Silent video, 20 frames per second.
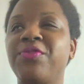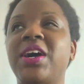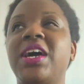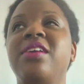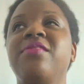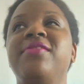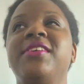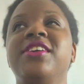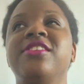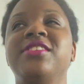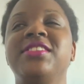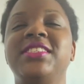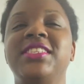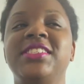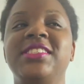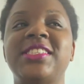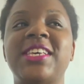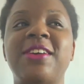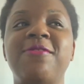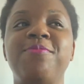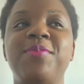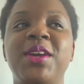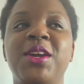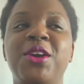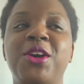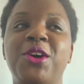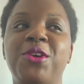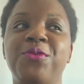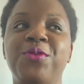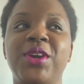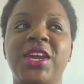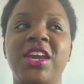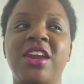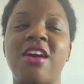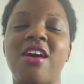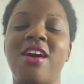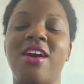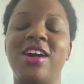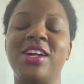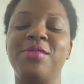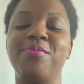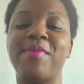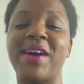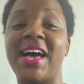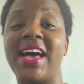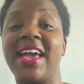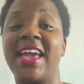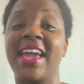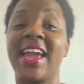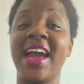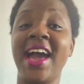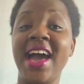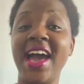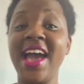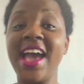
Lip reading: 5 years since I've been going on my